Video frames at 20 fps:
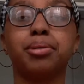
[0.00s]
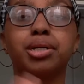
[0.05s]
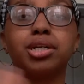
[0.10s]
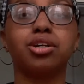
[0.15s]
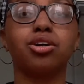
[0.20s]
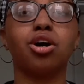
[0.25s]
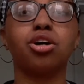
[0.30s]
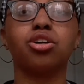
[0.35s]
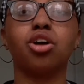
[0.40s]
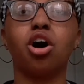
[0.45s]
put
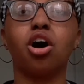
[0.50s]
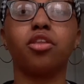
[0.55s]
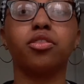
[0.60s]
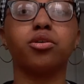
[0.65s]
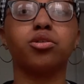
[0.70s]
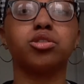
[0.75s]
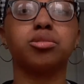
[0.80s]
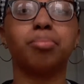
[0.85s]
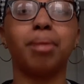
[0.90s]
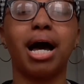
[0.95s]
it on all
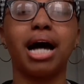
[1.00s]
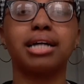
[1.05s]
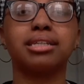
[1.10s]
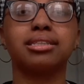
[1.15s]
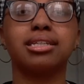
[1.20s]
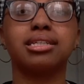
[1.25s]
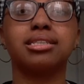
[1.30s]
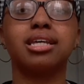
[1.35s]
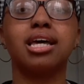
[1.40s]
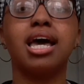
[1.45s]
those
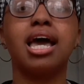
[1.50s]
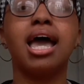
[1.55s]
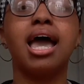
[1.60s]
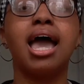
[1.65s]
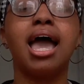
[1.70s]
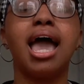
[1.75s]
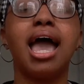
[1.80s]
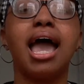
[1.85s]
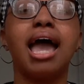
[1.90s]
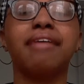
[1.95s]
boxes,
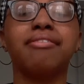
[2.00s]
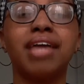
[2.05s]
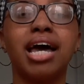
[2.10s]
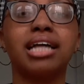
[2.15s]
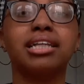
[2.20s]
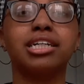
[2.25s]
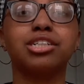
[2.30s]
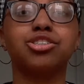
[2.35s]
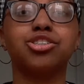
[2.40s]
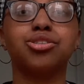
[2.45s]
and
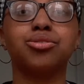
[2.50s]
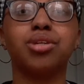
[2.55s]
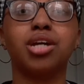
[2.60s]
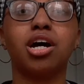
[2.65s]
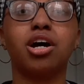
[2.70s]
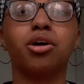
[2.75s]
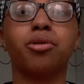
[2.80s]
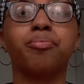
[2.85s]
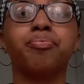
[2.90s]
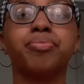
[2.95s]
that lets you
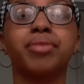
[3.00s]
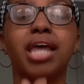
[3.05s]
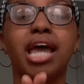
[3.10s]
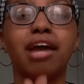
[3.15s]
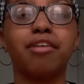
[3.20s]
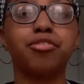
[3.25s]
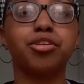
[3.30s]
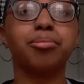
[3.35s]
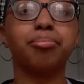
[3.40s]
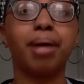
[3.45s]
know
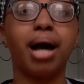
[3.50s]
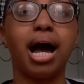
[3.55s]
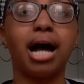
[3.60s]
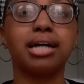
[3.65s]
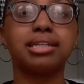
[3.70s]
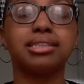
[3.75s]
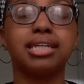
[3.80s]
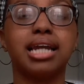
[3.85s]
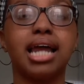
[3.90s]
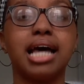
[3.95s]
every
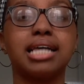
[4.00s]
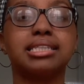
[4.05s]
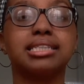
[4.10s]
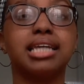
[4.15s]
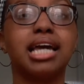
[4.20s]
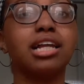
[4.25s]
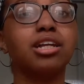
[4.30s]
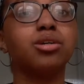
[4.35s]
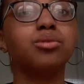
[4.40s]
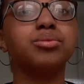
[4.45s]
box that
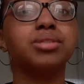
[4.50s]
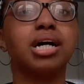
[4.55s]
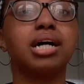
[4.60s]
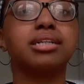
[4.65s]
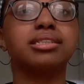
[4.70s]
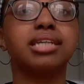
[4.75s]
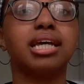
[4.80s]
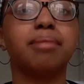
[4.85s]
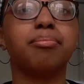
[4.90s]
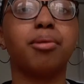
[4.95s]
has yellow
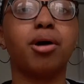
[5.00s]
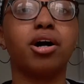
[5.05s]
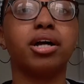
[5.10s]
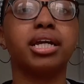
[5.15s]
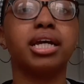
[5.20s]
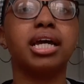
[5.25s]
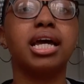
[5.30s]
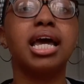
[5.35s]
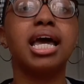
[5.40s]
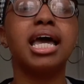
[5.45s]
duct tape
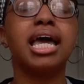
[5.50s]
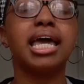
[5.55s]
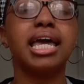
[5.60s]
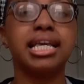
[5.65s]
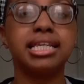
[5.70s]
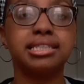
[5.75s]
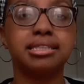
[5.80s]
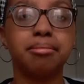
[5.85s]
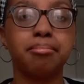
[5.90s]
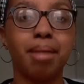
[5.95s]
on it
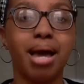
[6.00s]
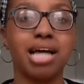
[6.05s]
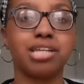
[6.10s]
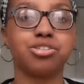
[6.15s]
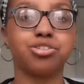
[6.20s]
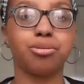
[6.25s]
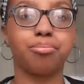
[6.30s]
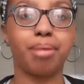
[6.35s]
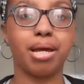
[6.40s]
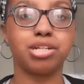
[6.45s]
is the
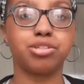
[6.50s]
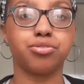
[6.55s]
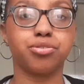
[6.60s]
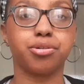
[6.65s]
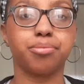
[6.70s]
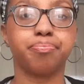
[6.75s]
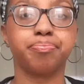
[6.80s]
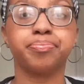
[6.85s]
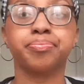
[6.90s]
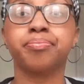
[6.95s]
master
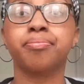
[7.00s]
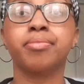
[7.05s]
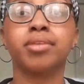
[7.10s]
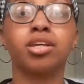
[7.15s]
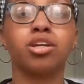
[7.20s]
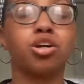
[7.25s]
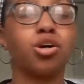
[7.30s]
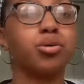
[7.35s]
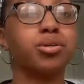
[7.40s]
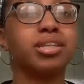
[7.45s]
bedroom.
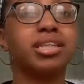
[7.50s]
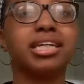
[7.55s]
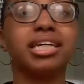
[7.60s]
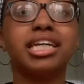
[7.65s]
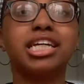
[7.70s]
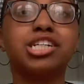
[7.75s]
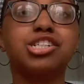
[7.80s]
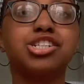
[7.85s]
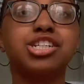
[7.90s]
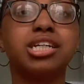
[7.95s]
Go to the
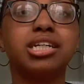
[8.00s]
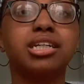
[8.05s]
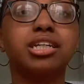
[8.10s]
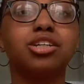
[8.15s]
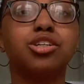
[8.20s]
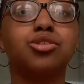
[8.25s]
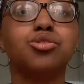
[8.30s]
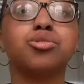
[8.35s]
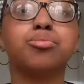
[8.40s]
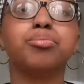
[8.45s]

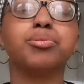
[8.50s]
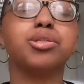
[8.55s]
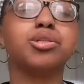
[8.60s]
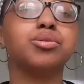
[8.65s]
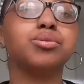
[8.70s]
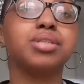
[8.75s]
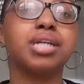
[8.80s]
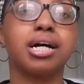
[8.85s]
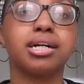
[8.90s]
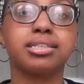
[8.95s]
kitchen, use
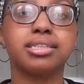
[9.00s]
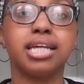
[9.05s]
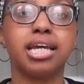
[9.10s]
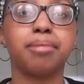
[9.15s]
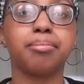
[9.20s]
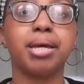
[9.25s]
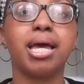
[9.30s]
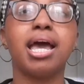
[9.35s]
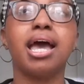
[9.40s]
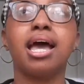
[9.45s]
blue duct
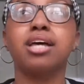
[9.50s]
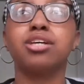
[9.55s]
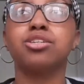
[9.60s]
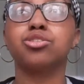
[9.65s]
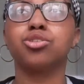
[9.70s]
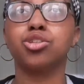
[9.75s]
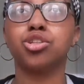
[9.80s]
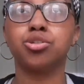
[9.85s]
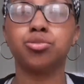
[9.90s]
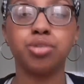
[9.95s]
tape.
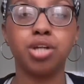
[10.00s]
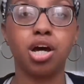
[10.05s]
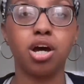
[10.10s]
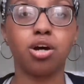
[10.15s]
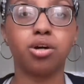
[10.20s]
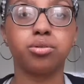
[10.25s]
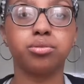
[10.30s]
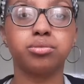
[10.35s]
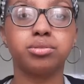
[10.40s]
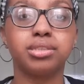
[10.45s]
So you
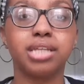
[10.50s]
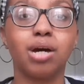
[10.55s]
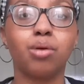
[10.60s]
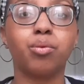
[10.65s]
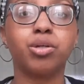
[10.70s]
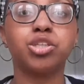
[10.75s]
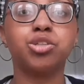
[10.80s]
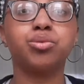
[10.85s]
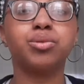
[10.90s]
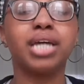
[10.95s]
know
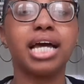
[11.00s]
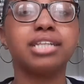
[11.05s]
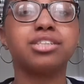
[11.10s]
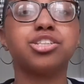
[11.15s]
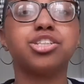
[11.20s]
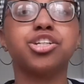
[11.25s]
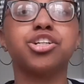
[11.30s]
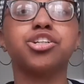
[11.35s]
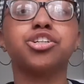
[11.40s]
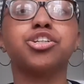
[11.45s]
that when you
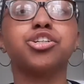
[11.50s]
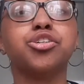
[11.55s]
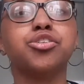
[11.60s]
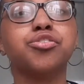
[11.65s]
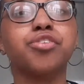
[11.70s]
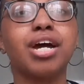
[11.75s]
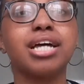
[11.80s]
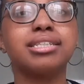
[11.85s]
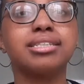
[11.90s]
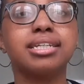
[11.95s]
get to your
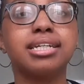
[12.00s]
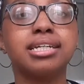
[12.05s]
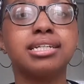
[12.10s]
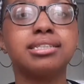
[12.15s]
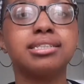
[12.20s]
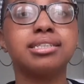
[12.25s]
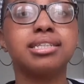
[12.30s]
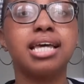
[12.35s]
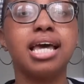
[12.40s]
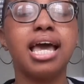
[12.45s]
new
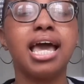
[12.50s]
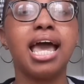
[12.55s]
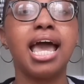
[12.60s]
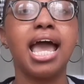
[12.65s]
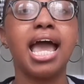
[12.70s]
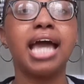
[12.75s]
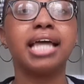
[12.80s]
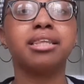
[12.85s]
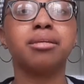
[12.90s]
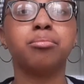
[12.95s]
residence
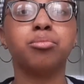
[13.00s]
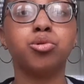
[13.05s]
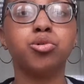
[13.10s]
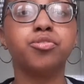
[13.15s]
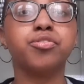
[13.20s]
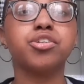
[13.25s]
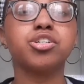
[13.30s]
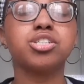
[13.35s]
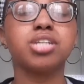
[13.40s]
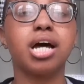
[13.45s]
and the
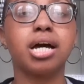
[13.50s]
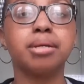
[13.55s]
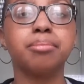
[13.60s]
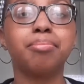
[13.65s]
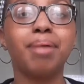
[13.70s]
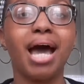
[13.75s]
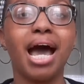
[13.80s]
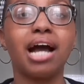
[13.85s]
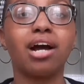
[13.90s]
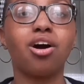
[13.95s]
movers
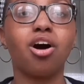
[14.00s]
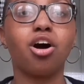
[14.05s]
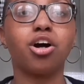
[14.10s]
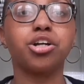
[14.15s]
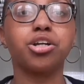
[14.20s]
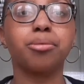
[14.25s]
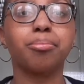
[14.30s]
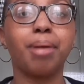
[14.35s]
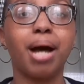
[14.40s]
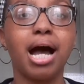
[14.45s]
unpack
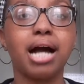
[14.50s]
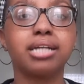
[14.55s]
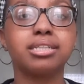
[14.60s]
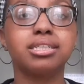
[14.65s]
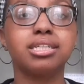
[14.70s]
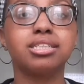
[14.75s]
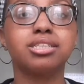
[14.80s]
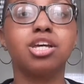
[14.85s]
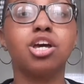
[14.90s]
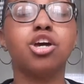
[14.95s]
all your
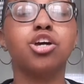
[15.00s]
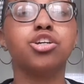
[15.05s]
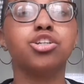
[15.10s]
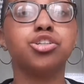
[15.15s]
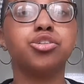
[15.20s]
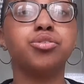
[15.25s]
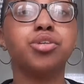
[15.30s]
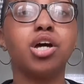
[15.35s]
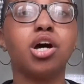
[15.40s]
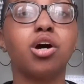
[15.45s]
boxes,
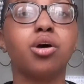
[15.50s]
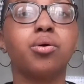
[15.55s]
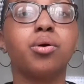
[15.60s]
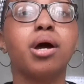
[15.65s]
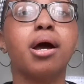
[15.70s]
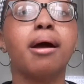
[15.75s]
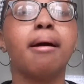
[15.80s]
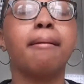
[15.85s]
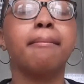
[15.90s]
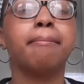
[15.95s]
you
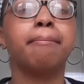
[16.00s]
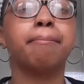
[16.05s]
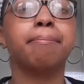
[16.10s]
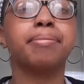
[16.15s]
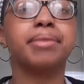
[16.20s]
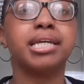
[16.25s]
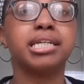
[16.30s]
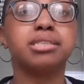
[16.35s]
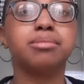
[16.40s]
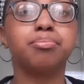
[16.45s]
know
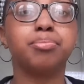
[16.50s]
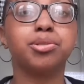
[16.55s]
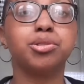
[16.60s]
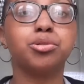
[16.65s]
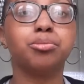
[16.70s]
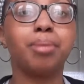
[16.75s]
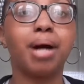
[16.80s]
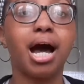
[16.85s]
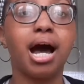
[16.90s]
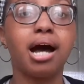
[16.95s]
this
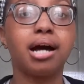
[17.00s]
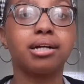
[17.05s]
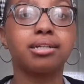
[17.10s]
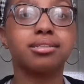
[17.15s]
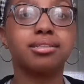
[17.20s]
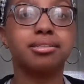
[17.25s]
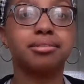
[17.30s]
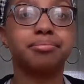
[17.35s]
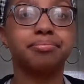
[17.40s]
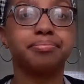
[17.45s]
blue
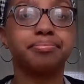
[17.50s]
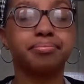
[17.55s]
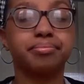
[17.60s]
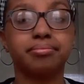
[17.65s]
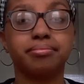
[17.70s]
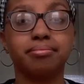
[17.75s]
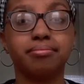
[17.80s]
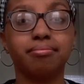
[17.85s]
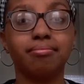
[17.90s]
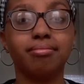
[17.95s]
box
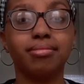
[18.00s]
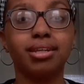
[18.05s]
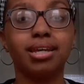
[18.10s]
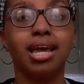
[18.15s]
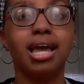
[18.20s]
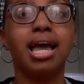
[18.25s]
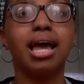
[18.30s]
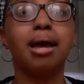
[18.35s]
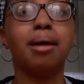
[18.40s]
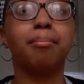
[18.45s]

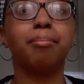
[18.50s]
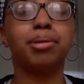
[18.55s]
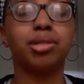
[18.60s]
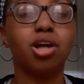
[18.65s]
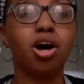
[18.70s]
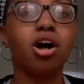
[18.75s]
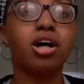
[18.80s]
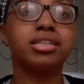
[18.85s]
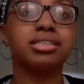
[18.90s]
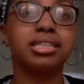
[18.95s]

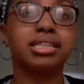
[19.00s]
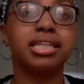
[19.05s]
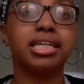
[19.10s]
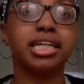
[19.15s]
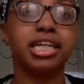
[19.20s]
belongs in the